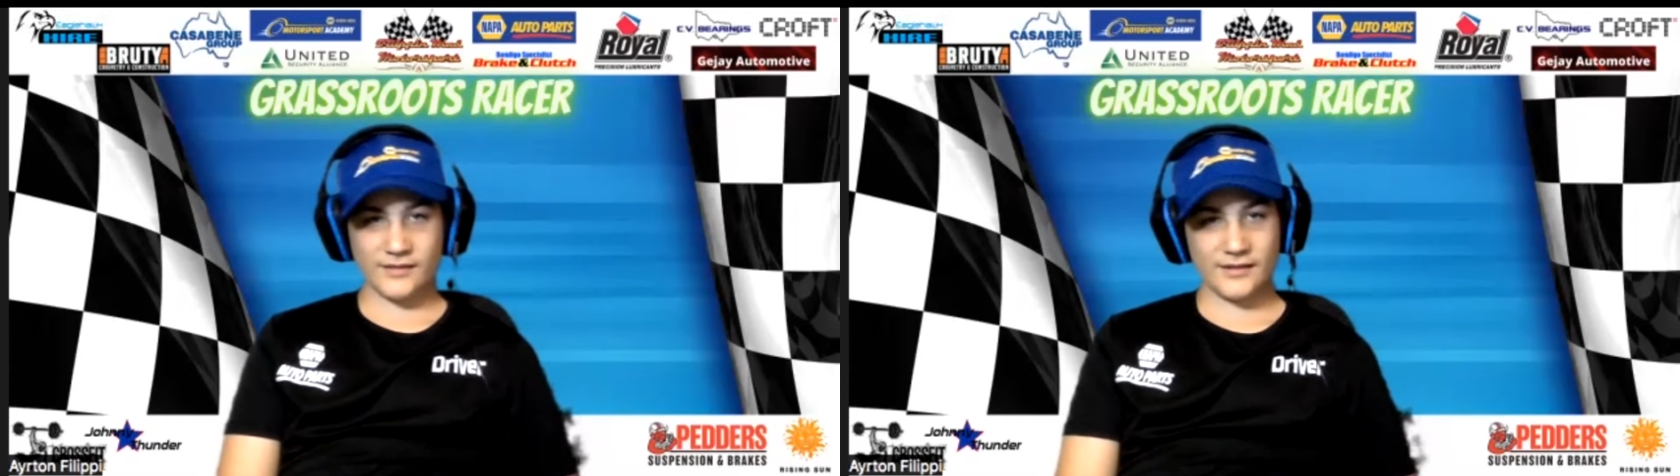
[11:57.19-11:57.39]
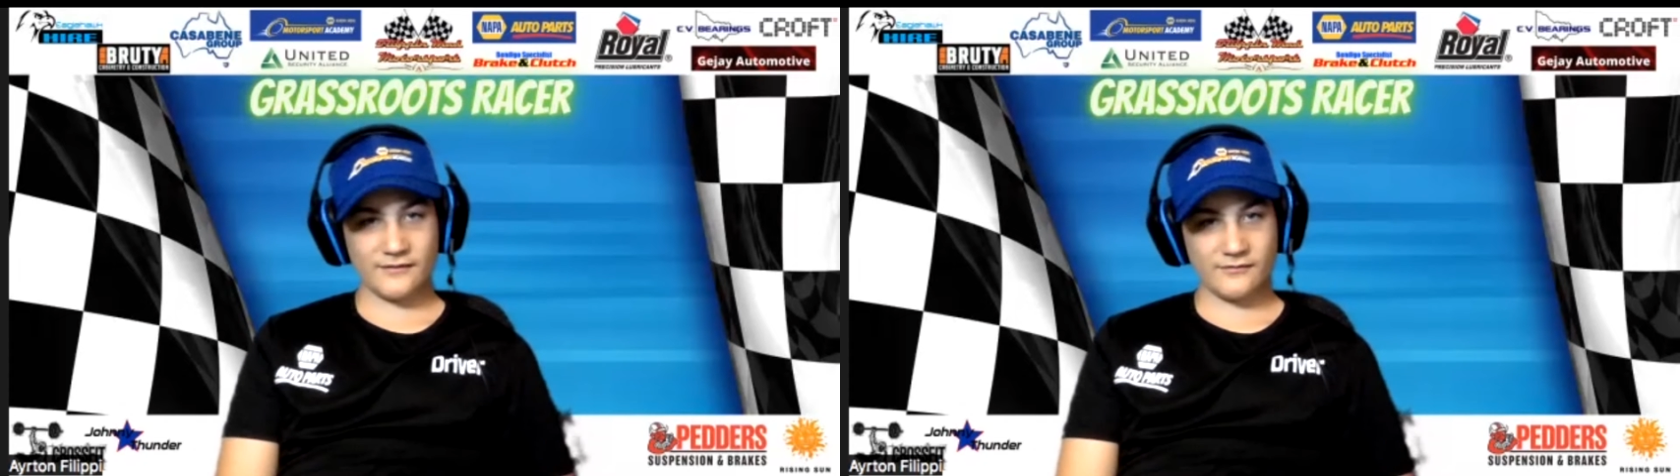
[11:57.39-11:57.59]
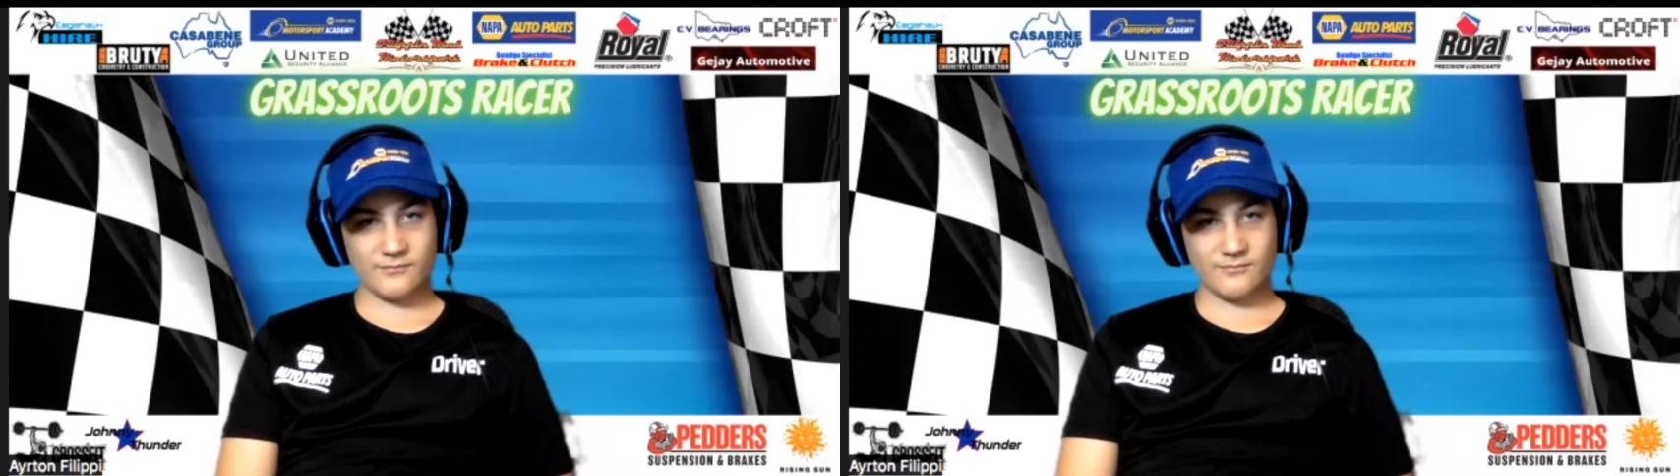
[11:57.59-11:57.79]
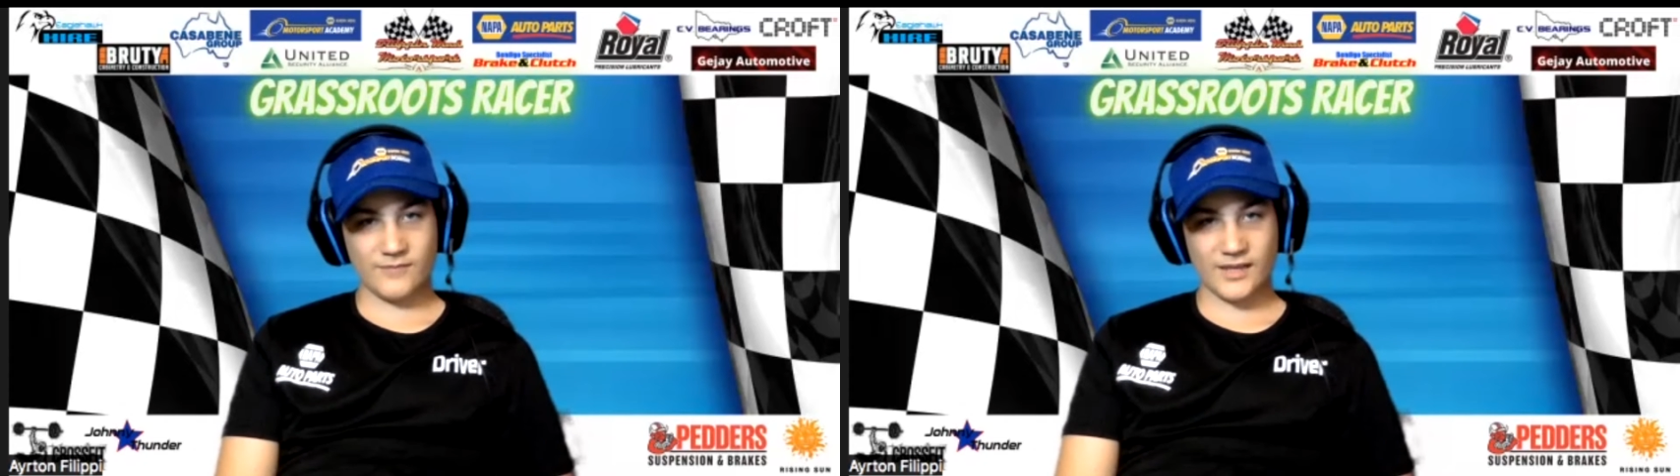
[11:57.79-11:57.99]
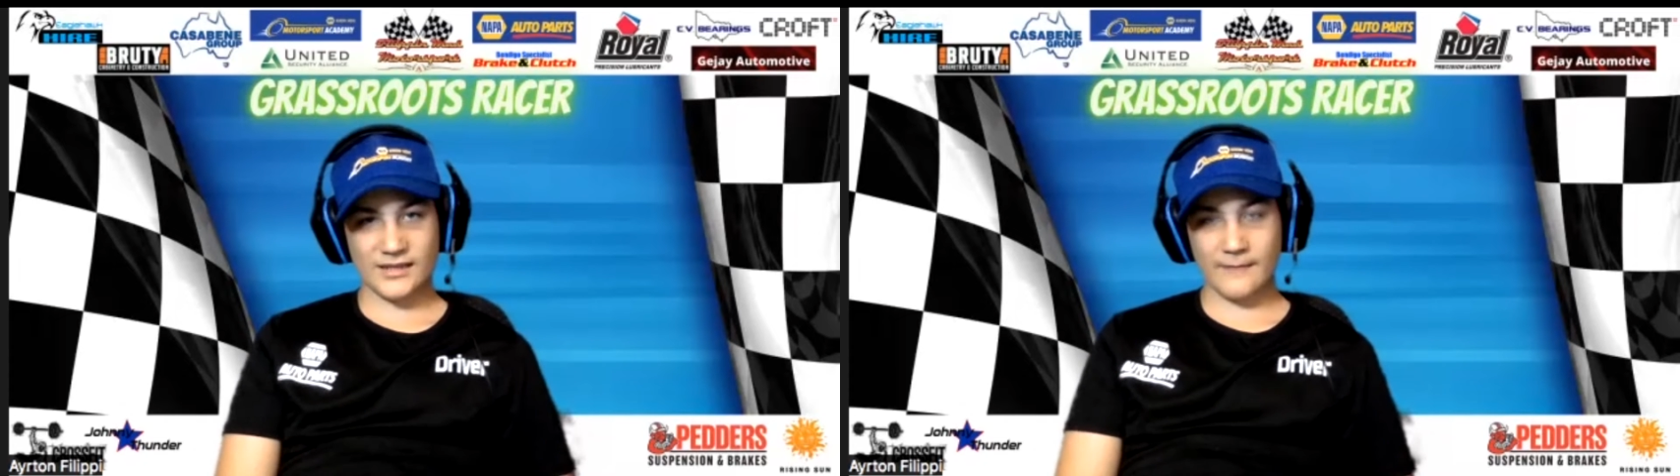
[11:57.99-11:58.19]
give
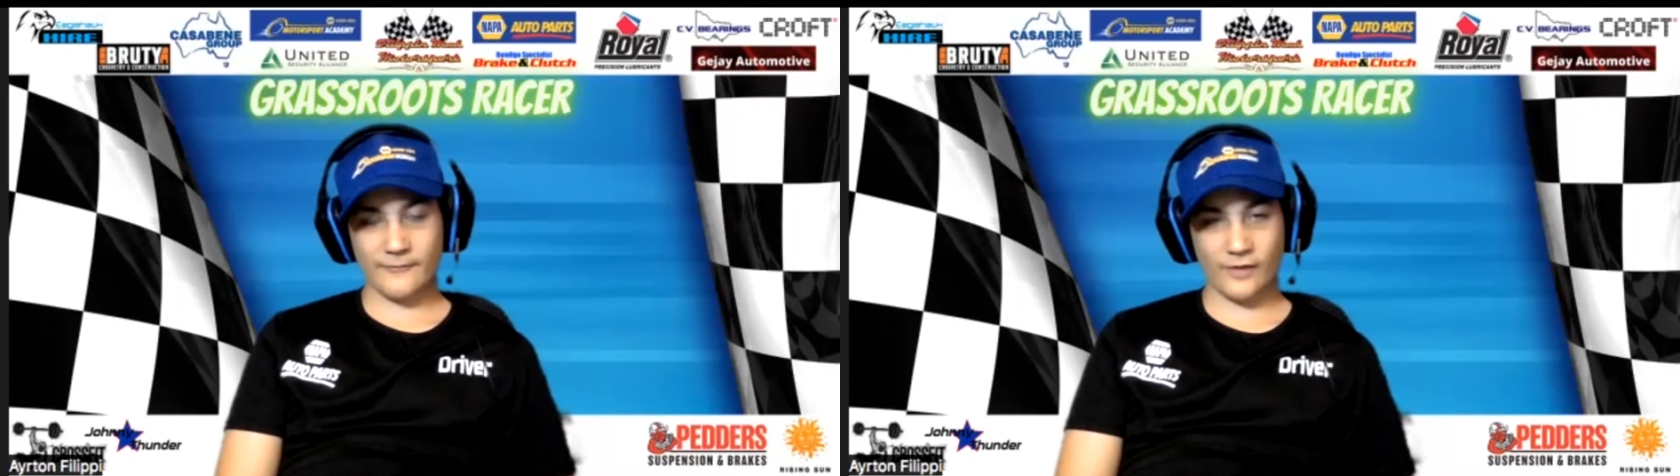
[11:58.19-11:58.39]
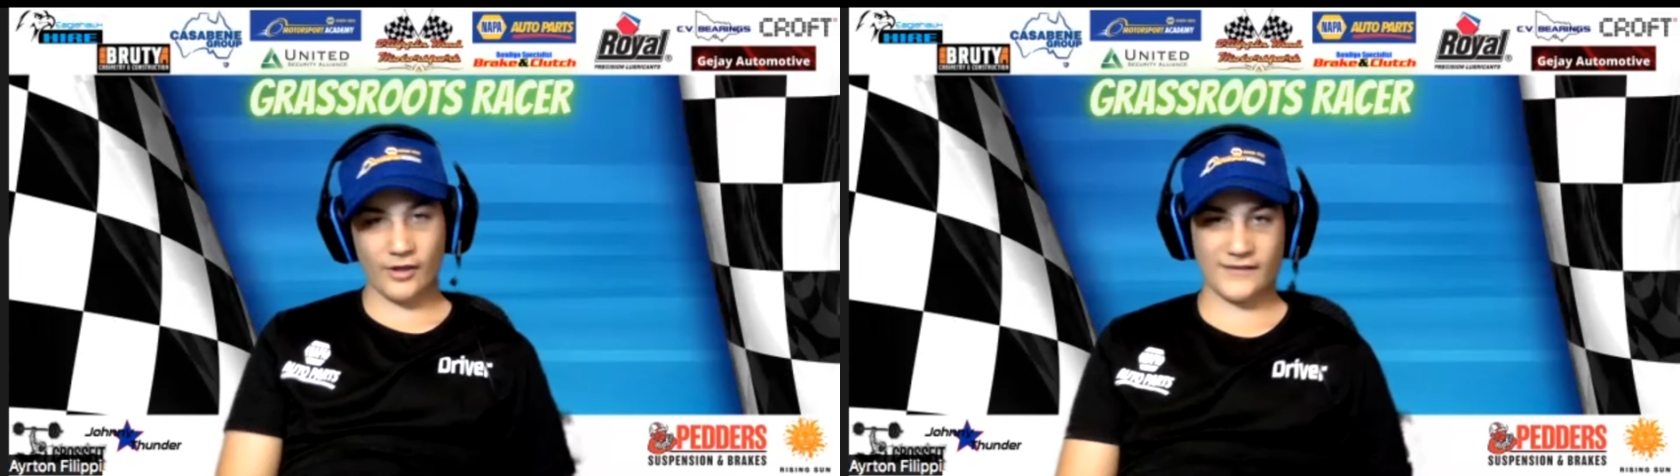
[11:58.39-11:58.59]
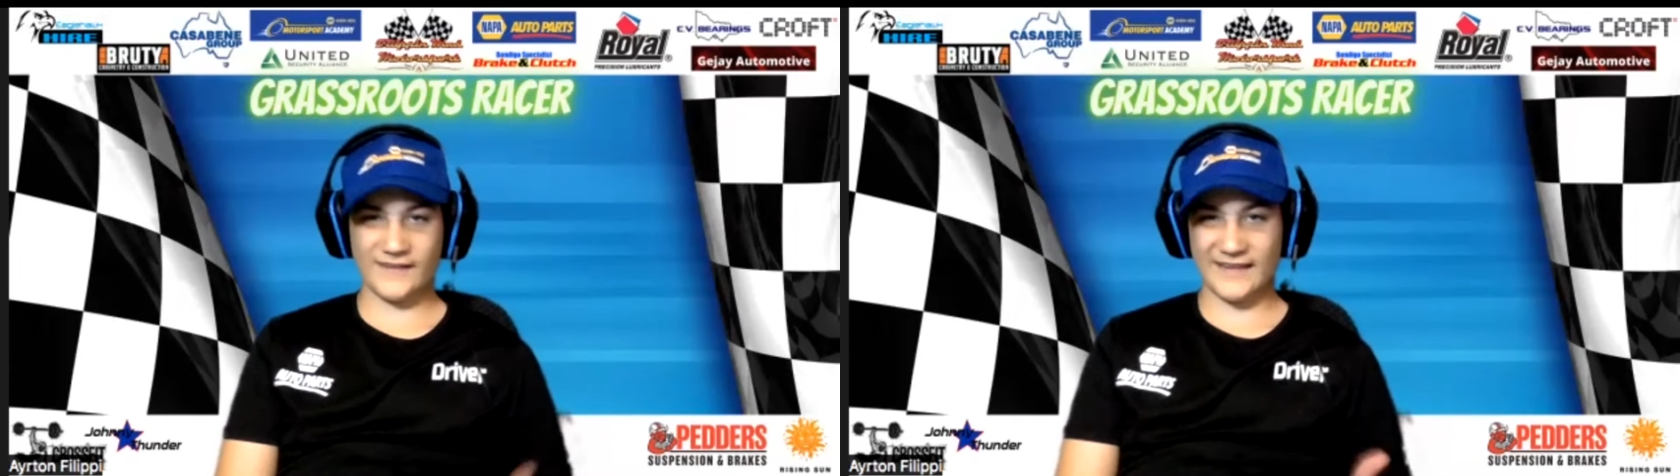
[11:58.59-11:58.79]
me a name for either the